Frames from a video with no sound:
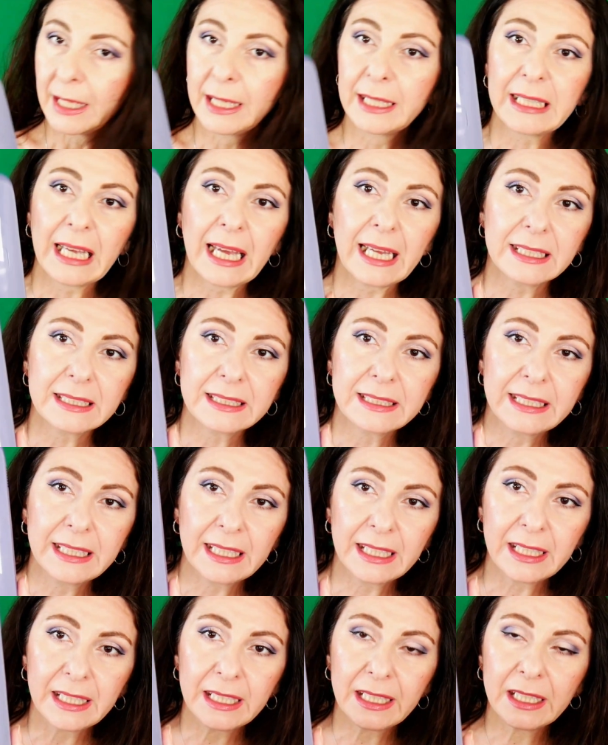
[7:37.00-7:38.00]
it has
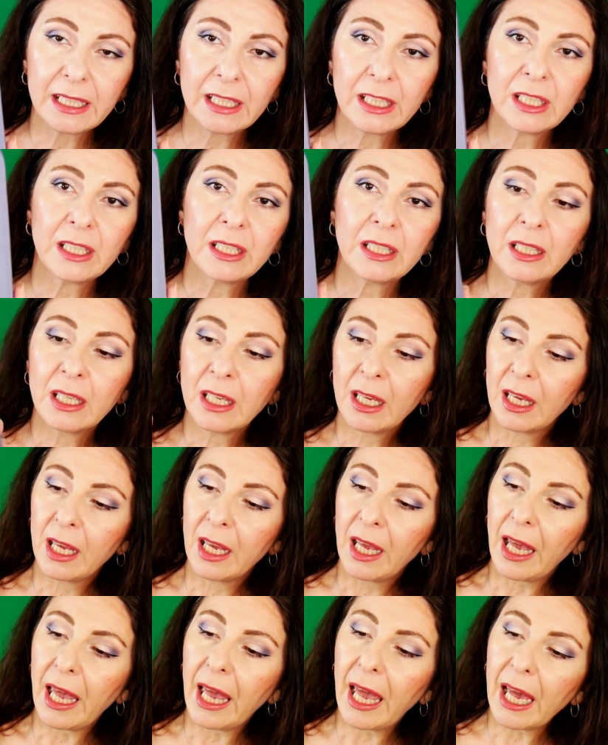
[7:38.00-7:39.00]
the
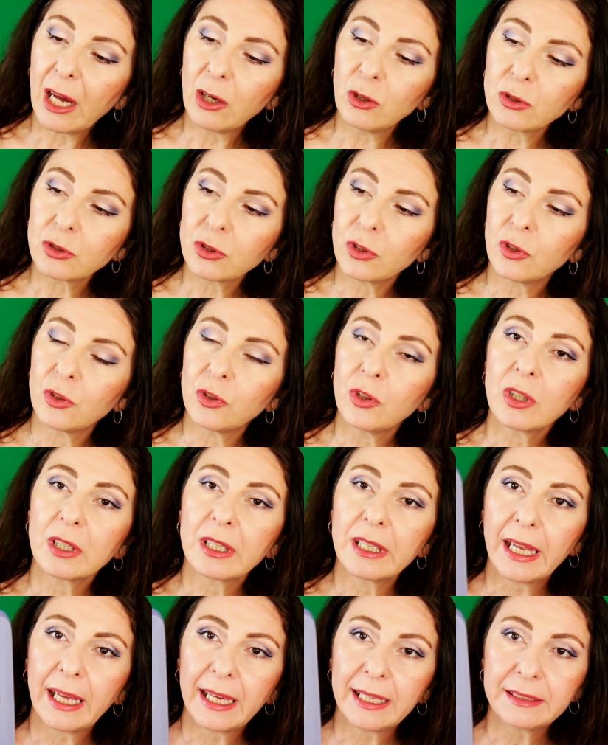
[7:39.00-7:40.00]
auto
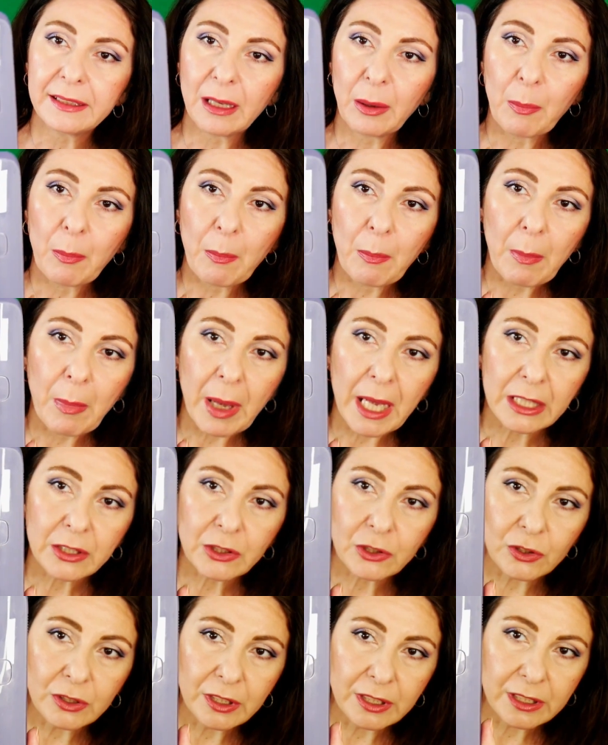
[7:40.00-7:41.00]
glide
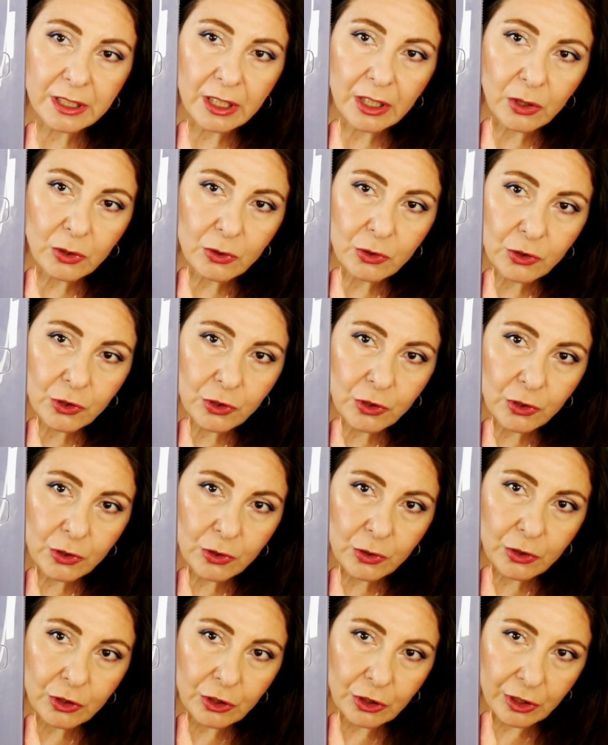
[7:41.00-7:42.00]
method, so
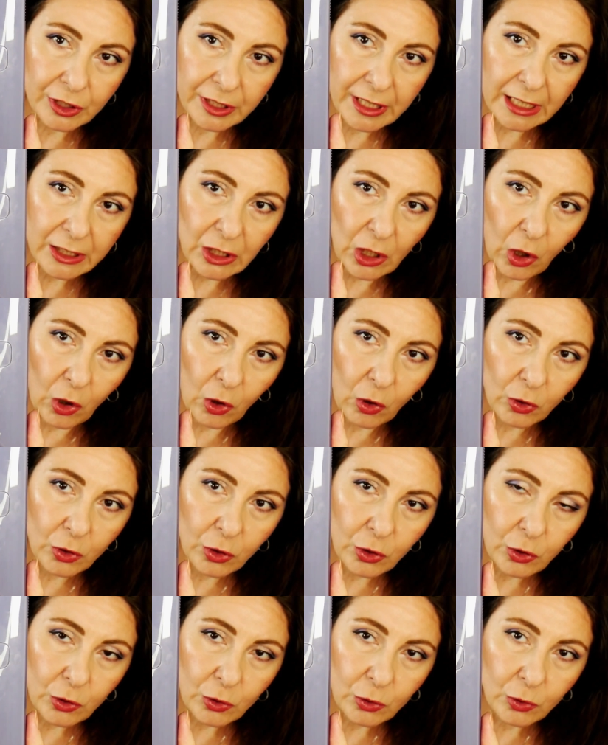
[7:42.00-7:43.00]
to turn that
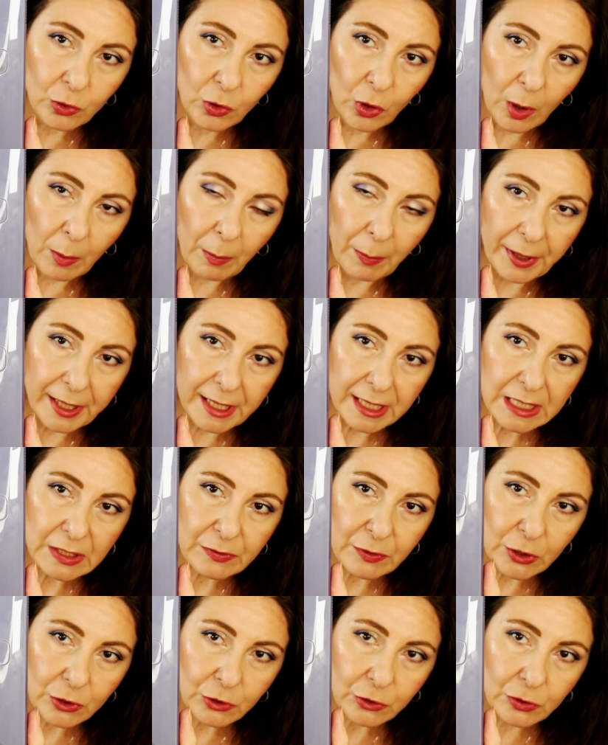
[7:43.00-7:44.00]
on you press
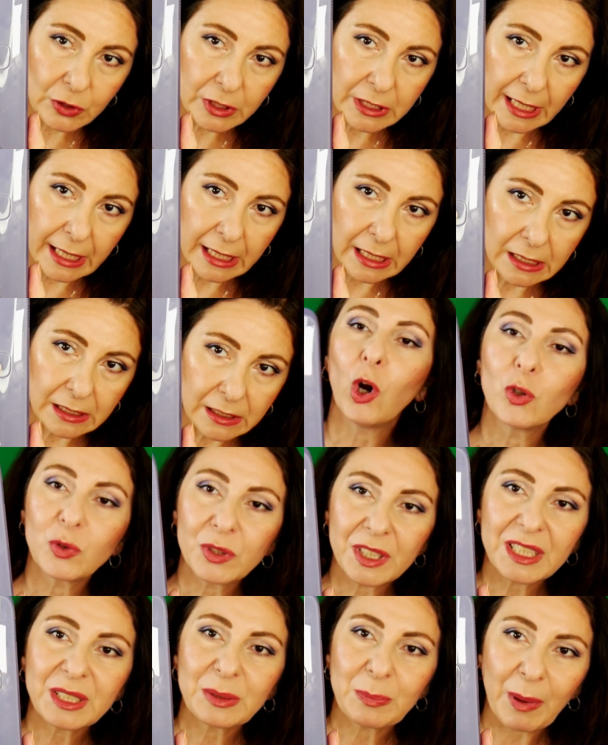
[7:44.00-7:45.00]
for 2 seconds on
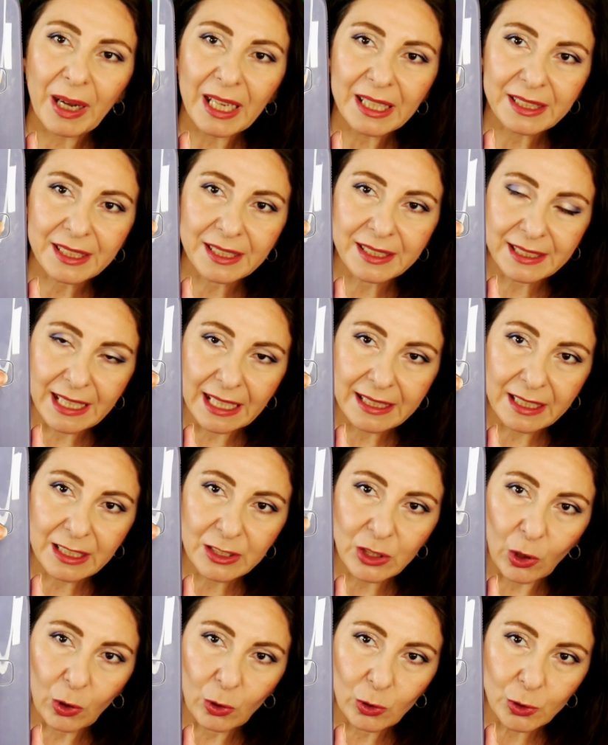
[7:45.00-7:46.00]
this button that
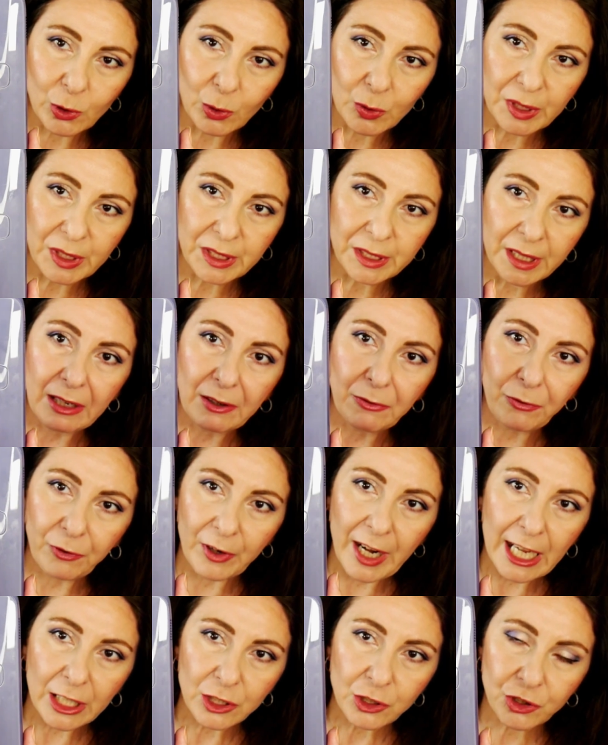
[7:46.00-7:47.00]
is also the
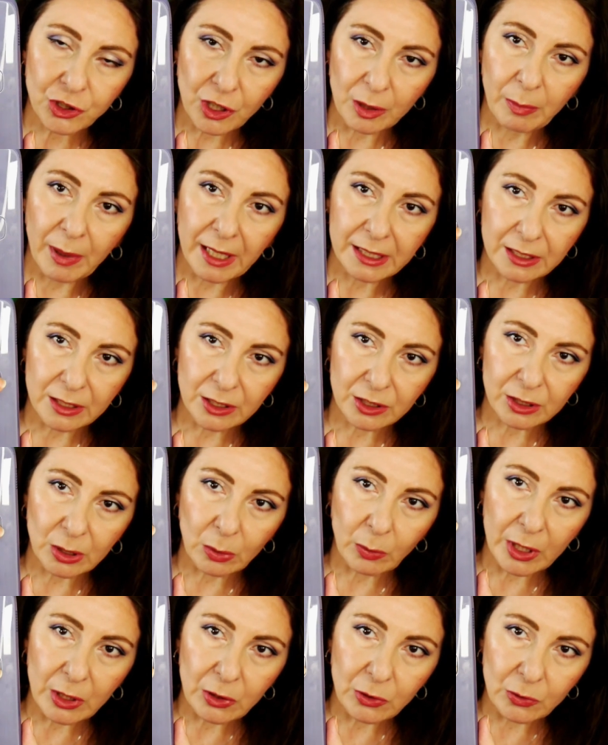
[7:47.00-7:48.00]
flash button. So
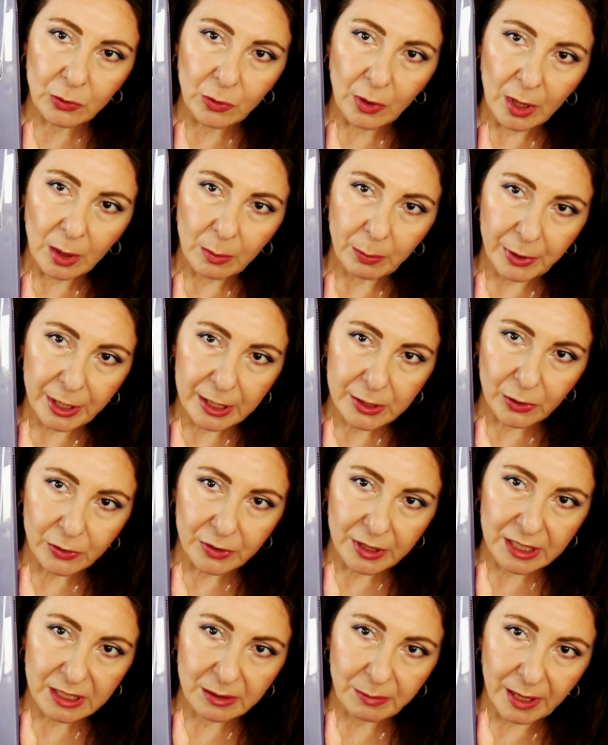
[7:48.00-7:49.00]
when you press on
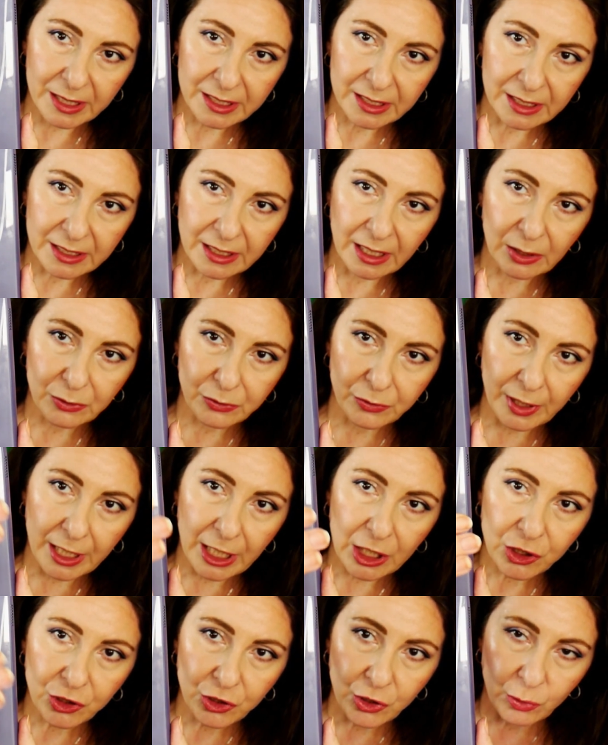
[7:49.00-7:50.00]
this button, a
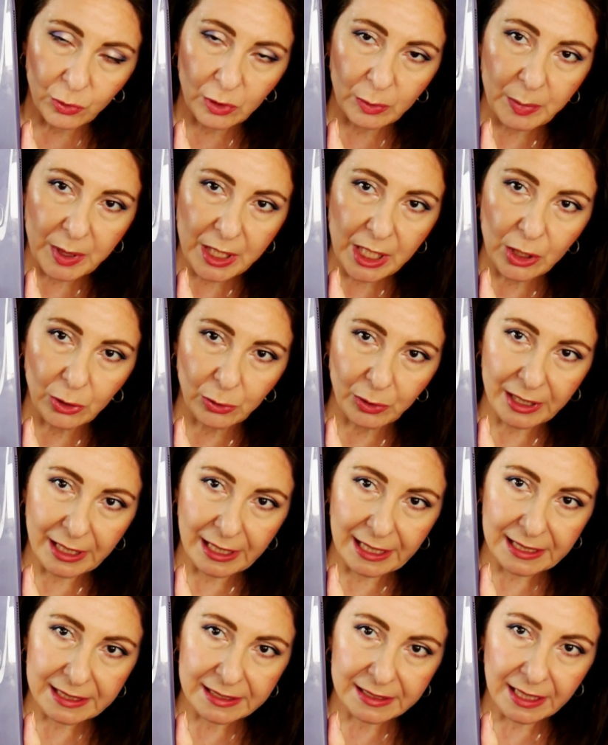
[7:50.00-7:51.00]
flash will be
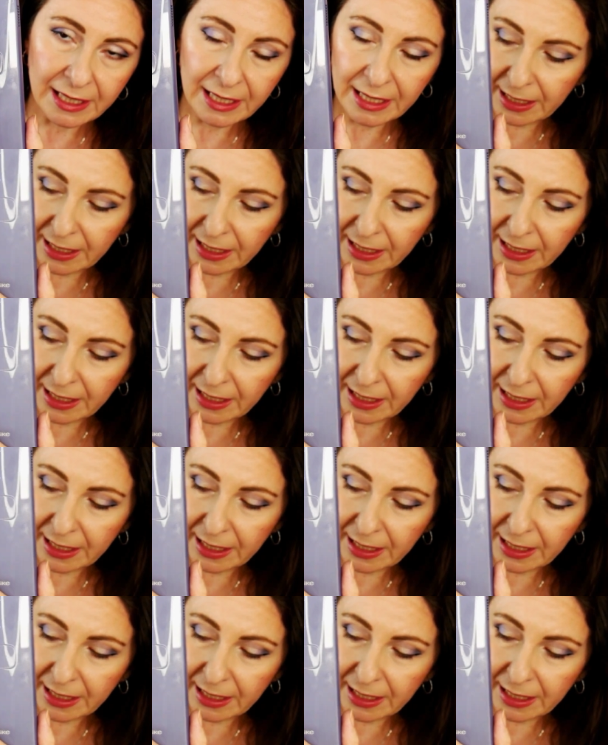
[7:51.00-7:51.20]
released.